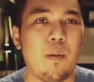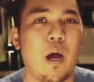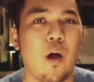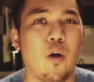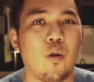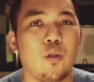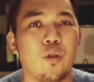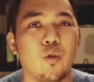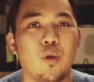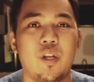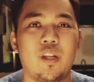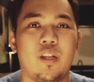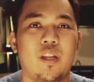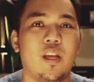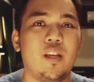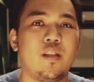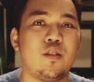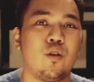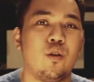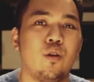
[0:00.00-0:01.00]
alam oh. how true
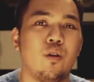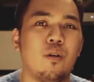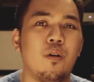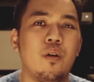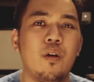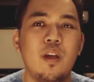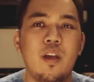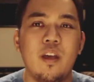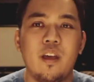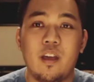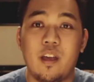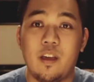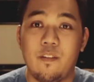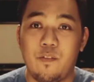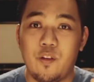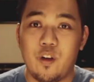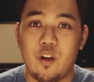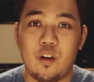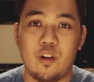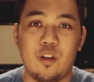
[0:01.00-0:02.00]
it is. So,
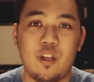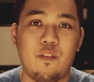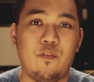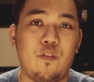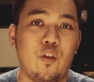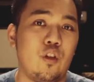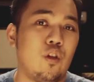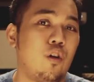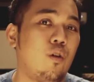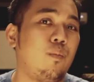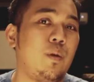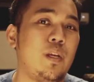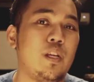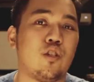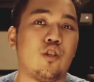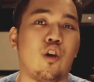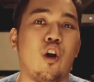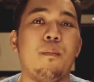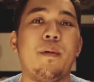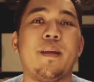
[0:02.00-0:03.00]
if you're if you know,
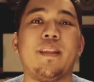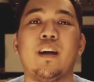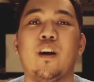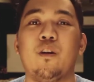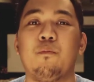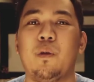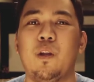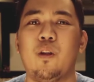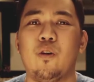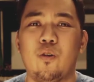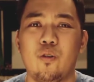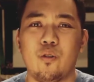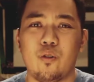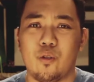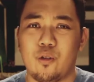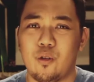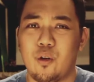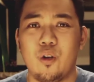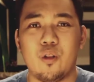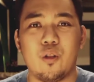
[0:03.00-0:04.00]
please comment down below kung
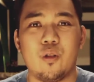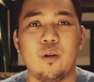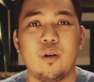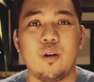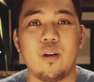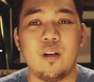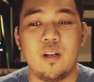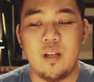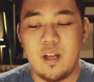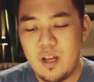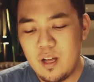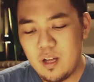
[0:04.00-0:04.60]
totoo tong